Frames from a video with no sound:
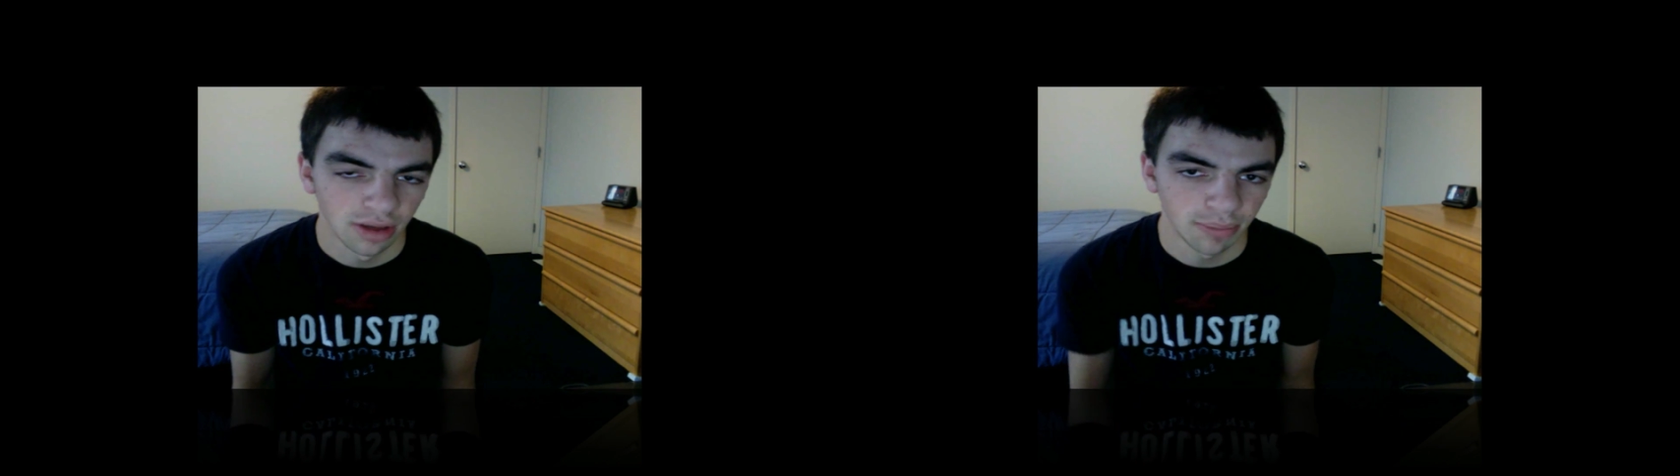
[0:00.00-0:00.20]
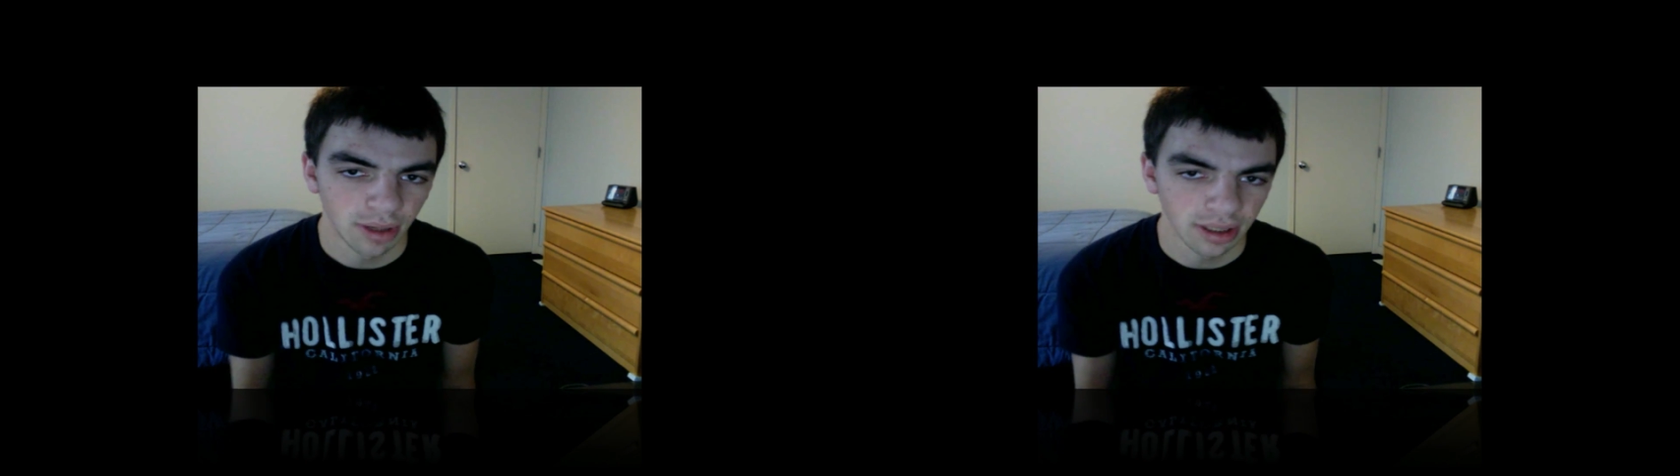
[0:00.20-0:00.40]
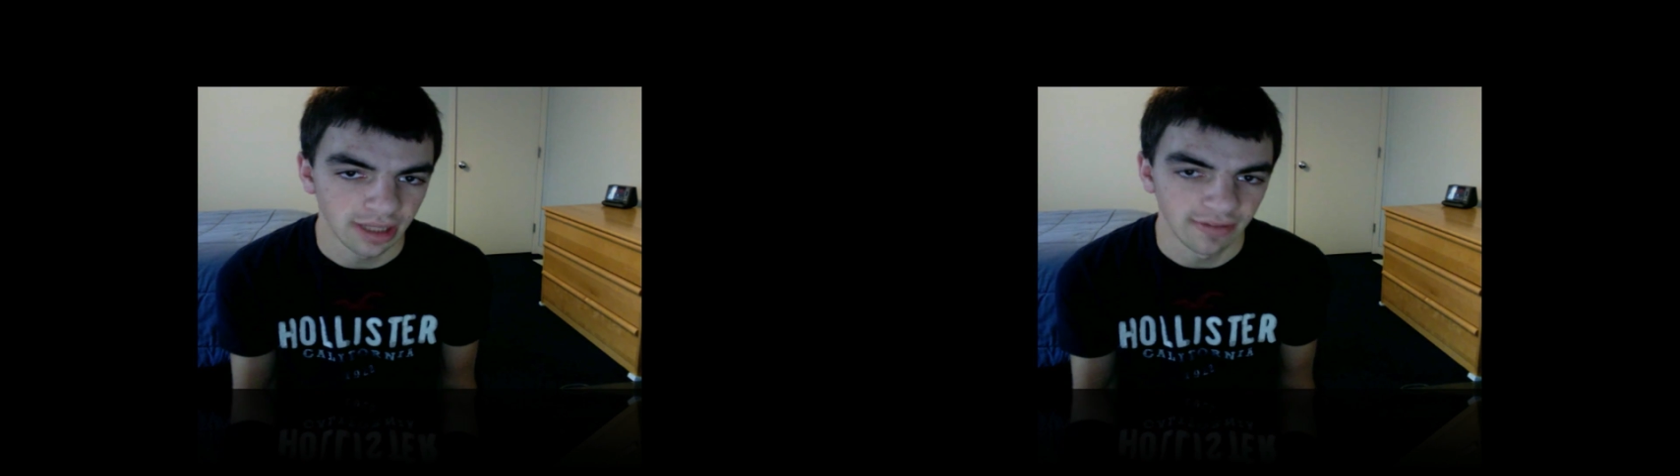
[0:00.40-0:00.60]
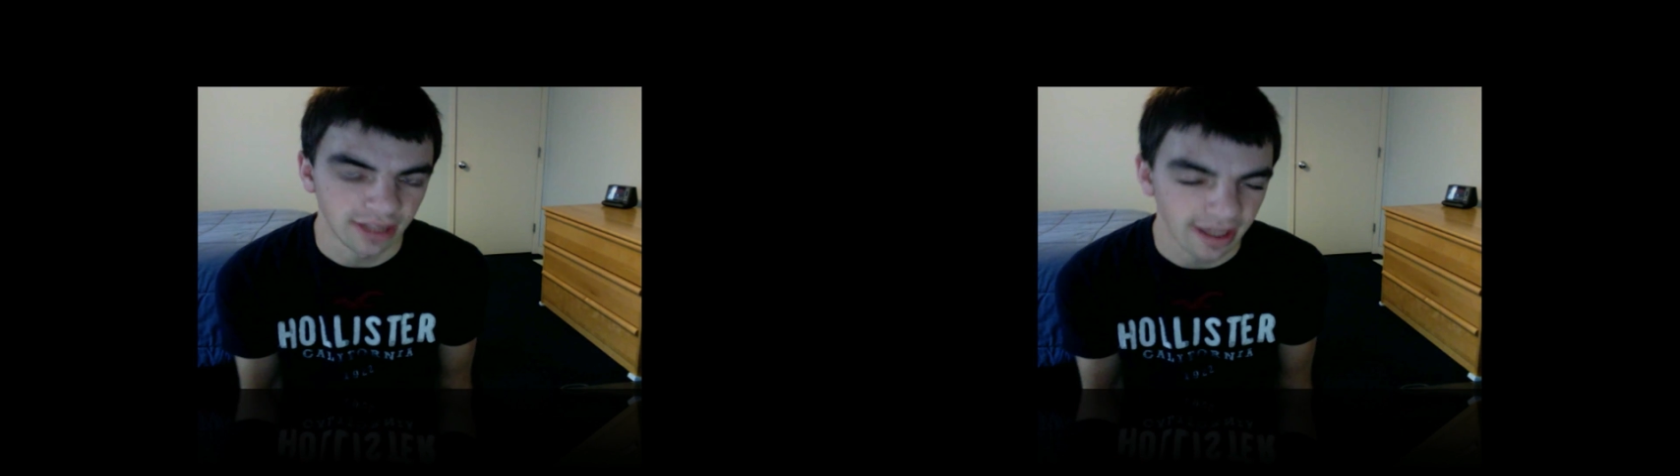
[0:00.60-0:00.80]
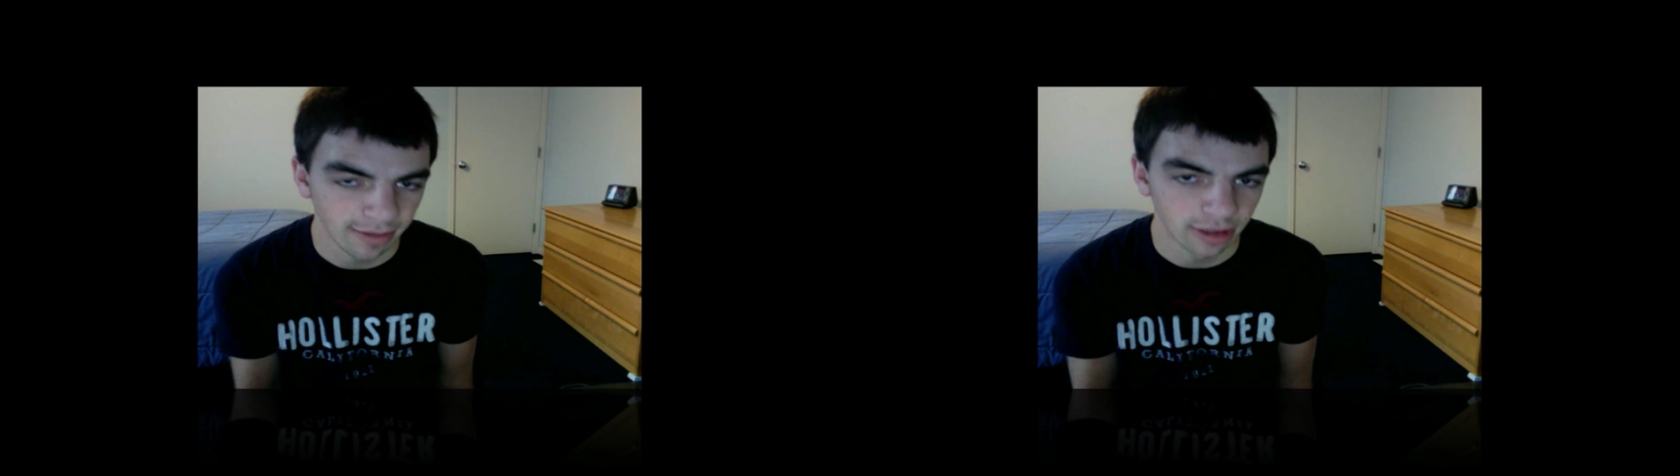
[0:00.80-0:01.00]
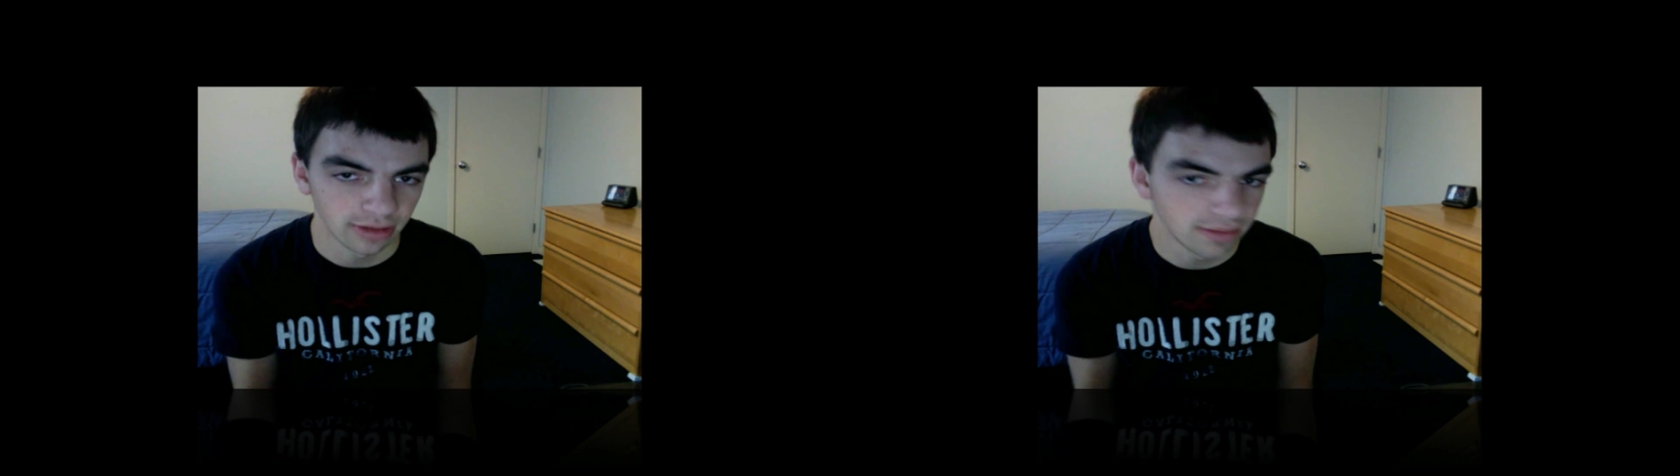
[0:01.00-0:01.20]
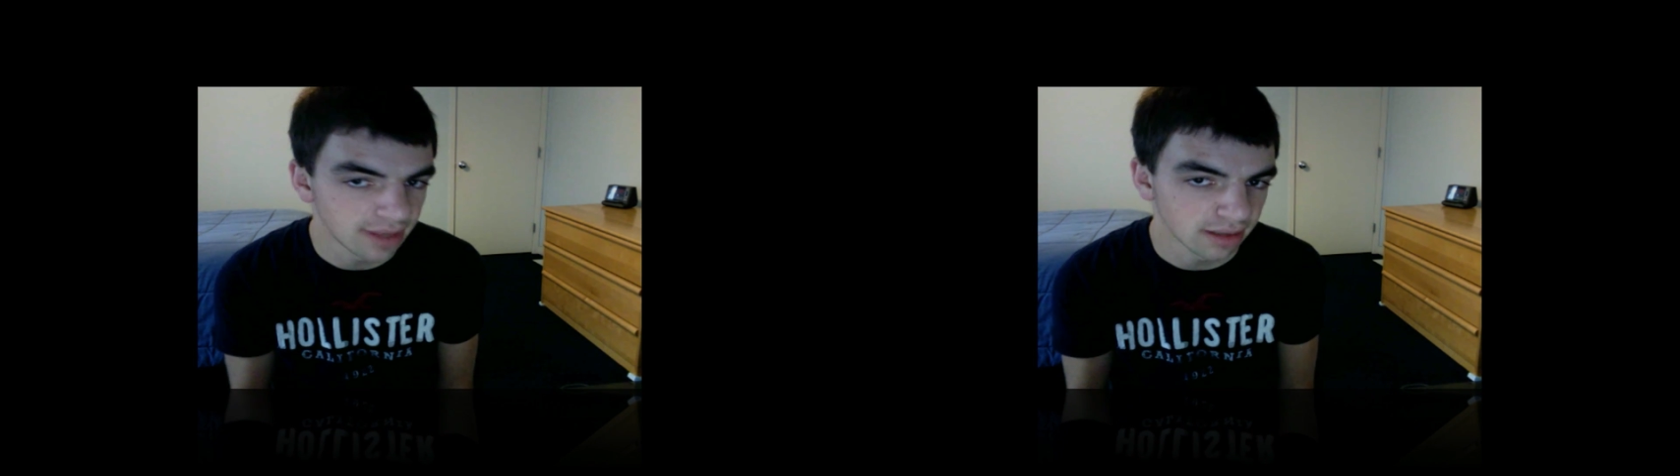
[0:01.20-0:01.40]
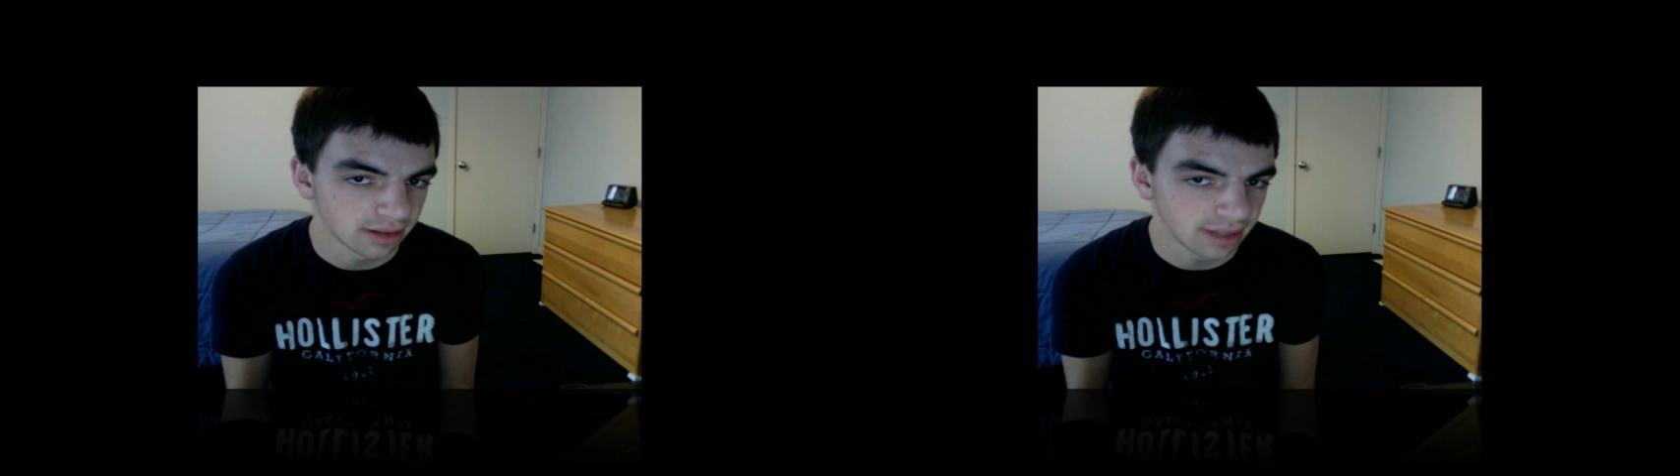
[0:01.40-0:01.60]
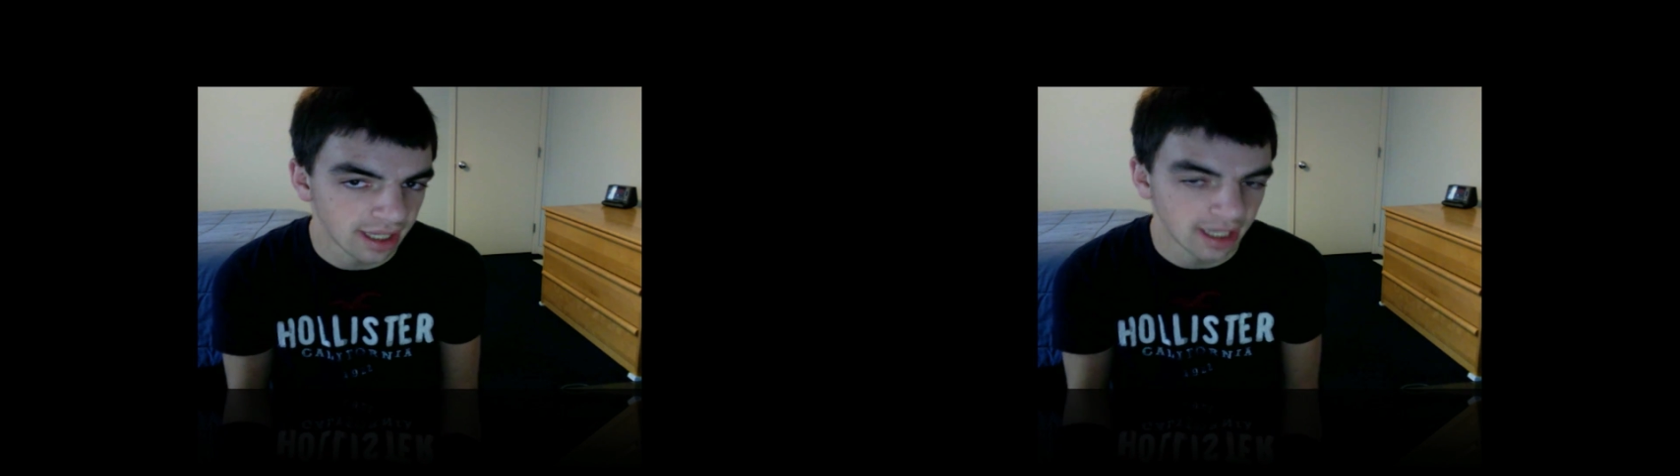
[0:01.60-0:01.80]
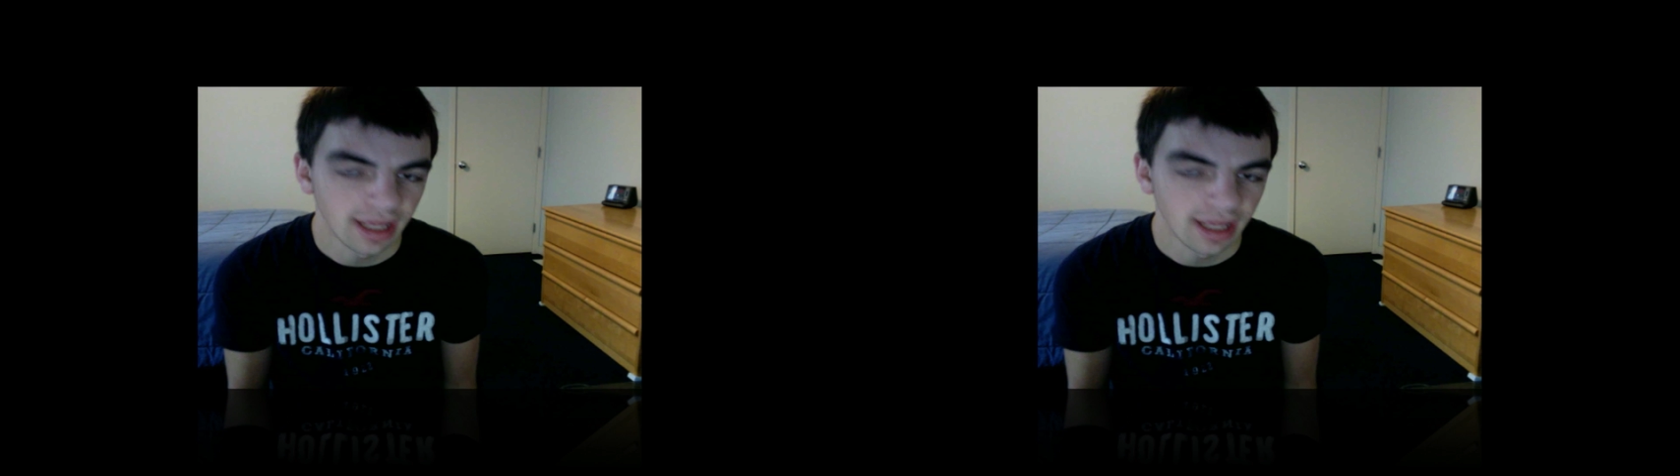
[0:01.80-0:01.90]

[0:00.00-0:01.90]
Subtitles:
but if it came out in 2010,